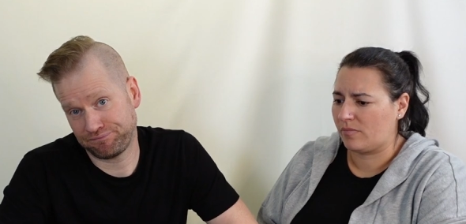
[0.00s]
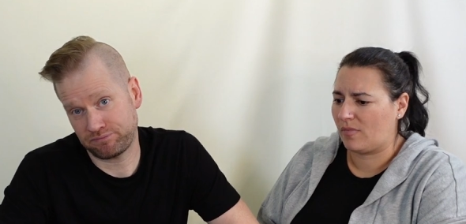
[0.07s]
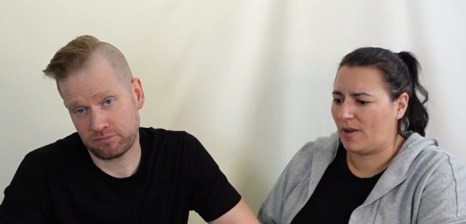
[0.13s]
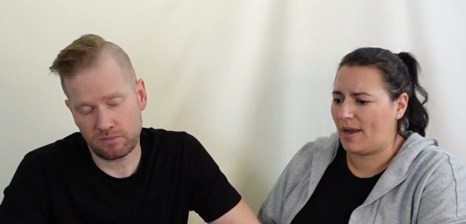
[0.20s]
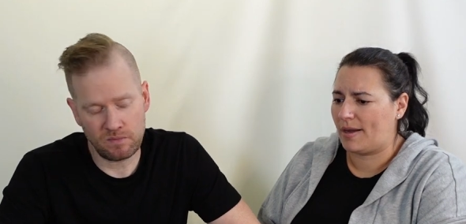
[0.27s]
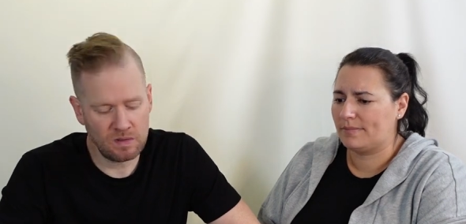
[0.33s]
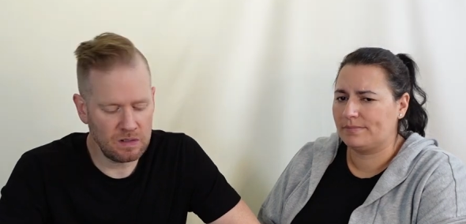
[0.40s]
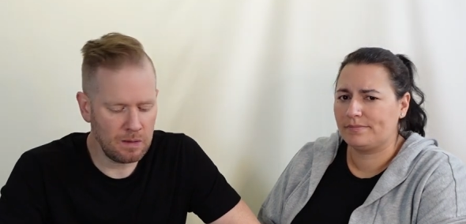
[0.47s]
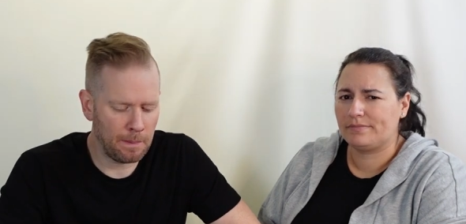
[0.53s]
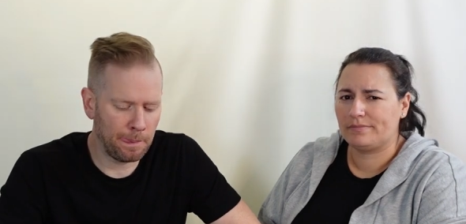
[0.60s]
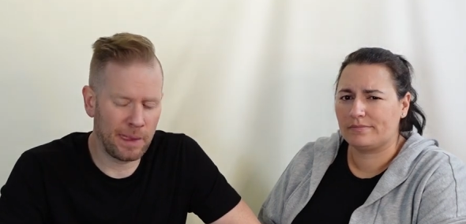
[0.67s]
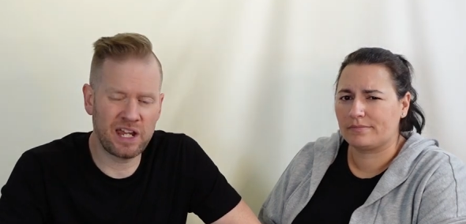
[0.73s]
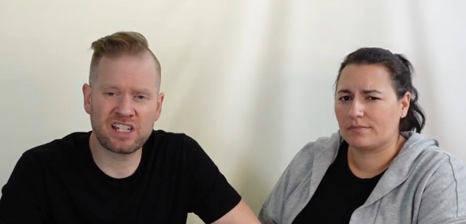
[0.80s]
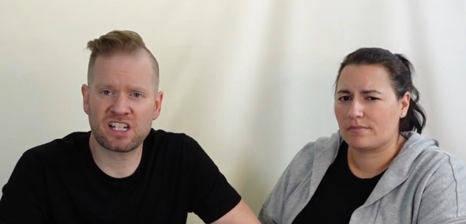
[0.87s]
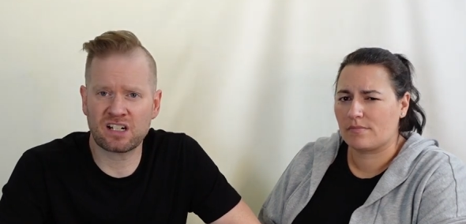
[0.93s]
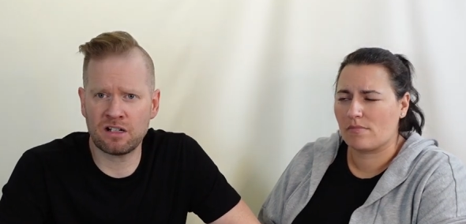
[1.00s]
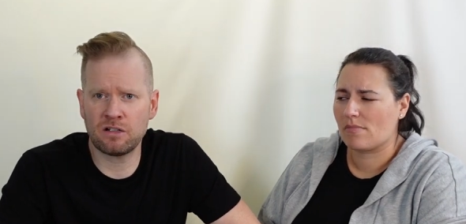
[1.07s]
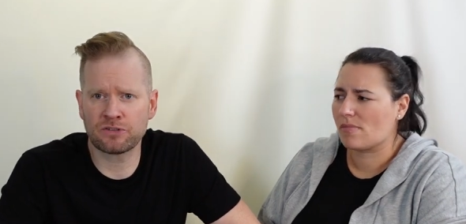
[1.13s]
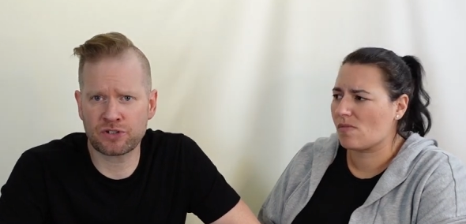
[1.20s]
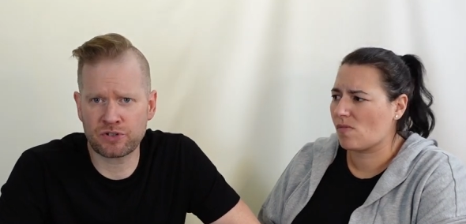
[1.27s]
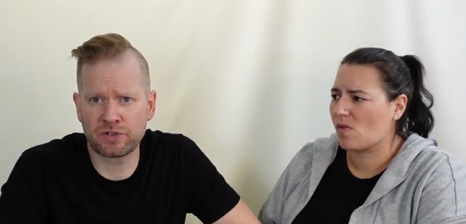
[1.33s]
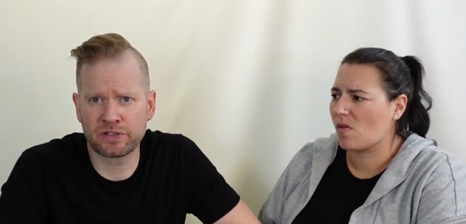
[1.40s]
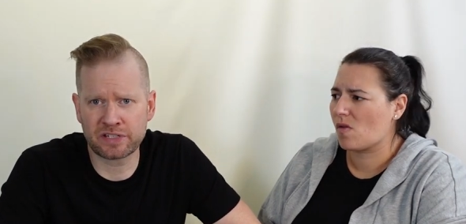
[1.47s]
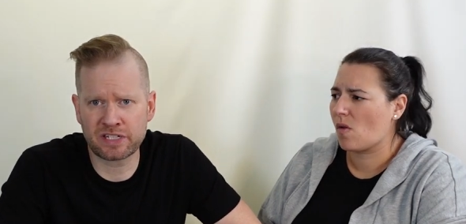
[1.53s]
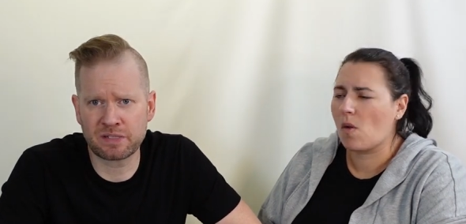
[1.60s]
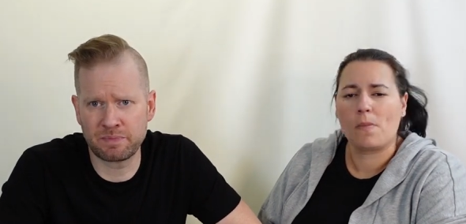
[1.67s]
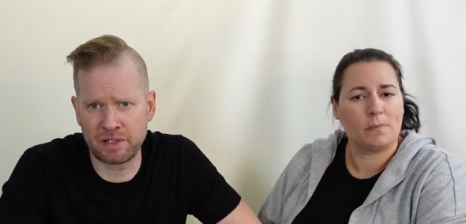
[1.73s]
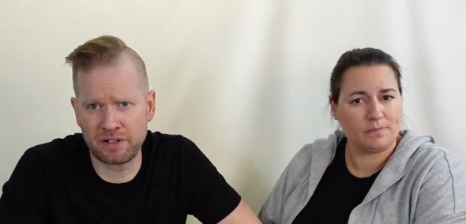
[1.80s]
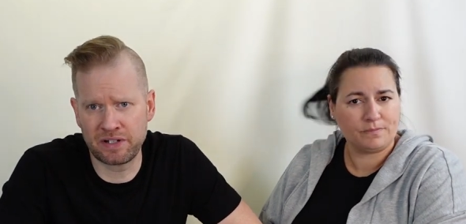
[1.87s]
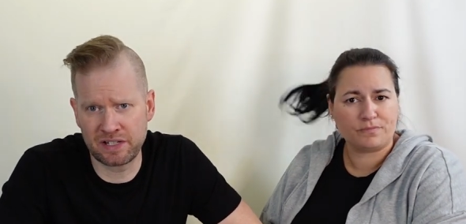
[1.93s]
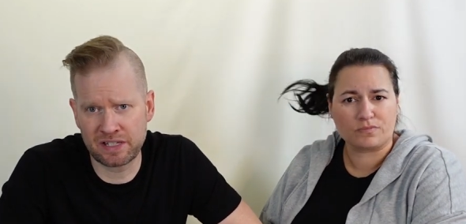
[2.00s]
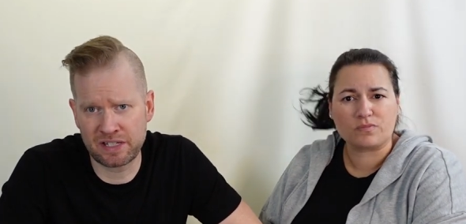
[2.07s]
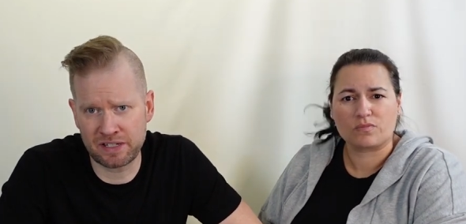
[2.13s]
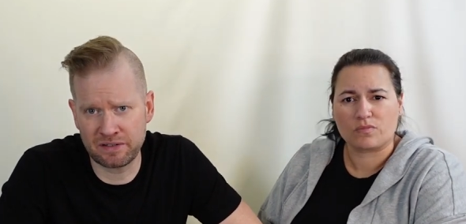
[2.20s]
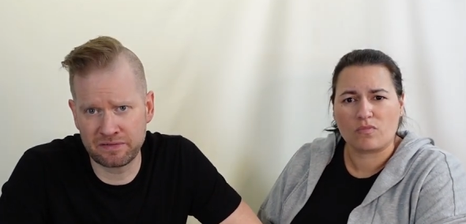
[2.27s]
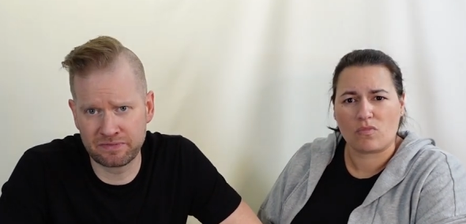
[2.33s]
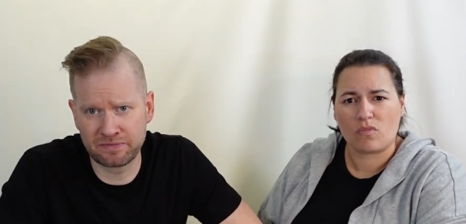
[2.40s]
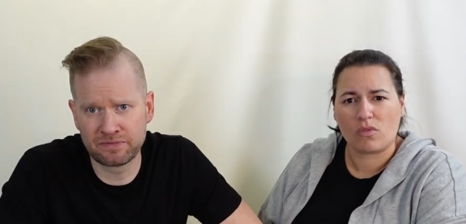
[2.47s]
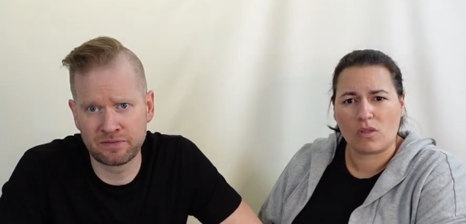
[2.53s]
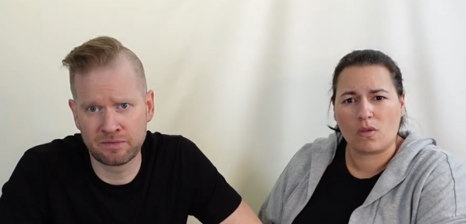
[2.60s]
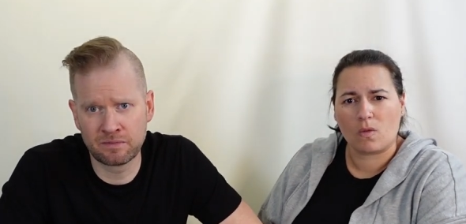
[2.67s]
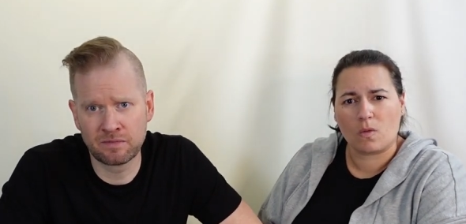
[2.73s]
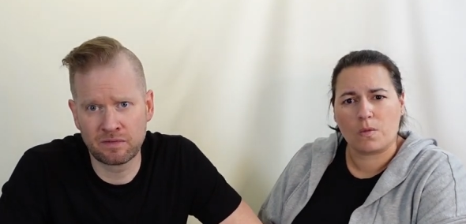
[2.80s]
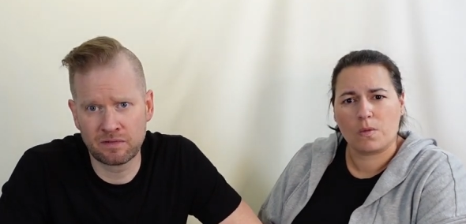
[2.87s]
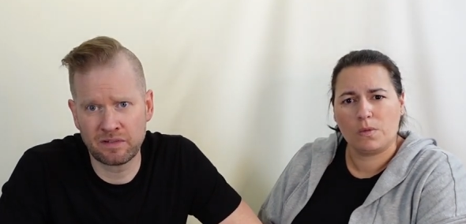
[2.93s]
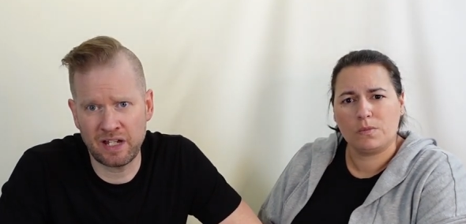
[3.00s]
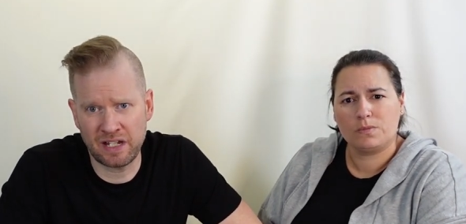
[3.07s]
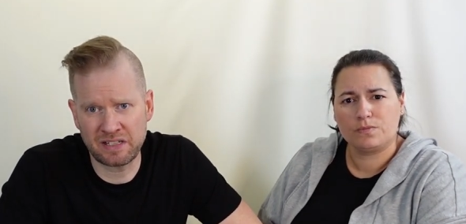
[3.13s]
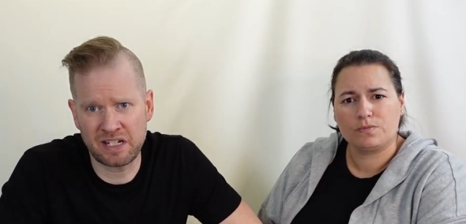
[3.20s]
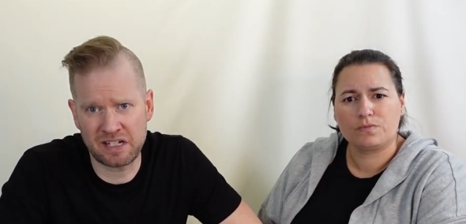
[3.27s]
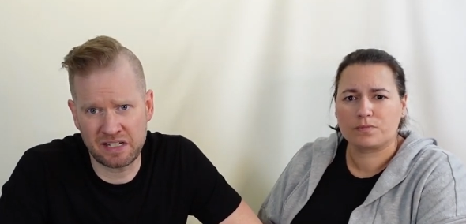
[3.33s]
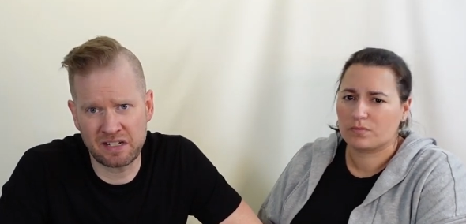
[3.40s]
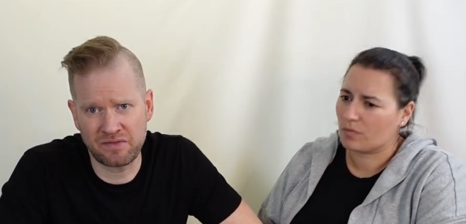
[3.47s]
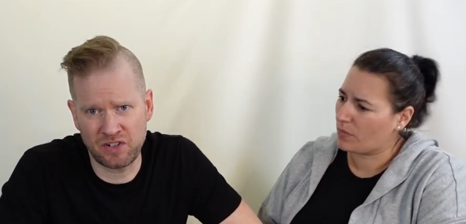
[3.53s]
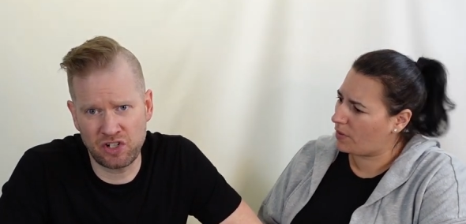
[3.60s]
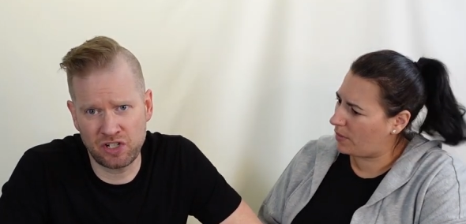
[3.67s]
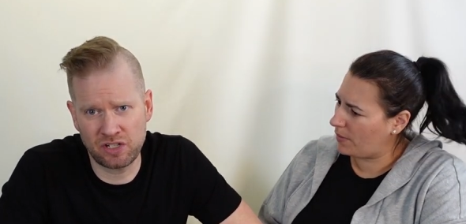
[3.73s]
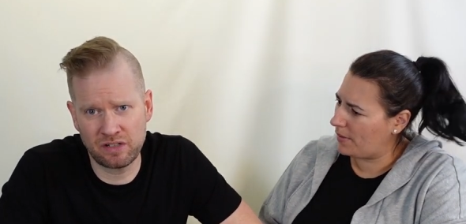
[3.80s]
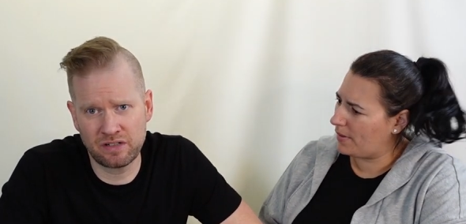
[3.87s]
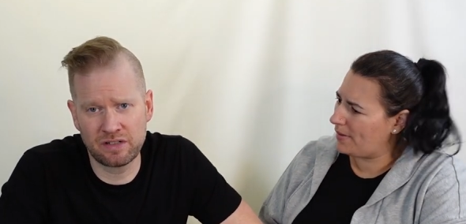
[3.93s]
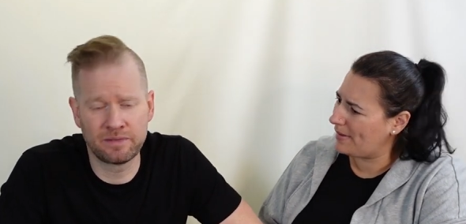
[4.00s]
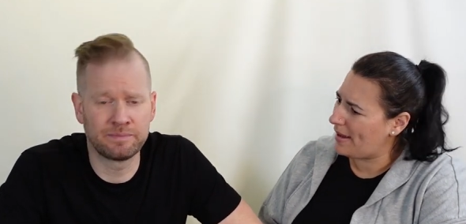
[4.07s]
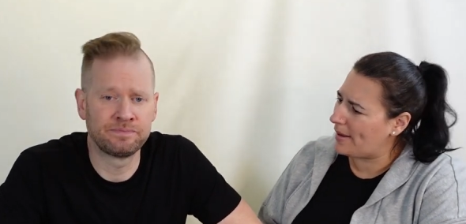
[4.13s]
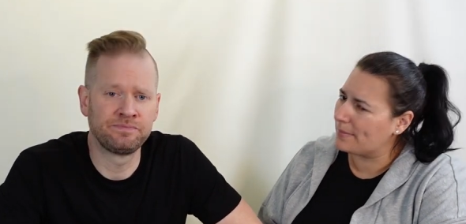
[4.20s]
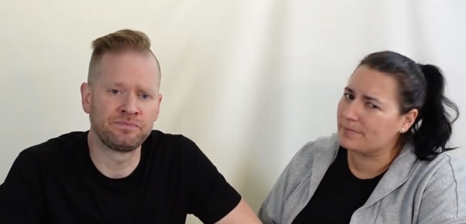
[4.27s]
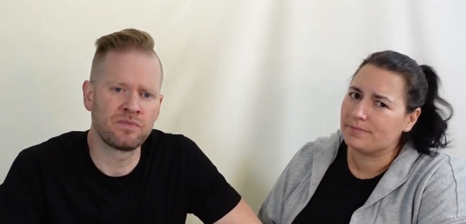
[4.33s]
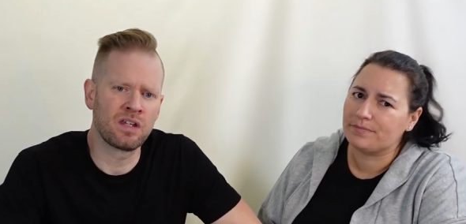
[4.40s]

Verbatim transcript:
Speaker 1: Yeah. It's a cultural experience of not tasting very good. Yeah.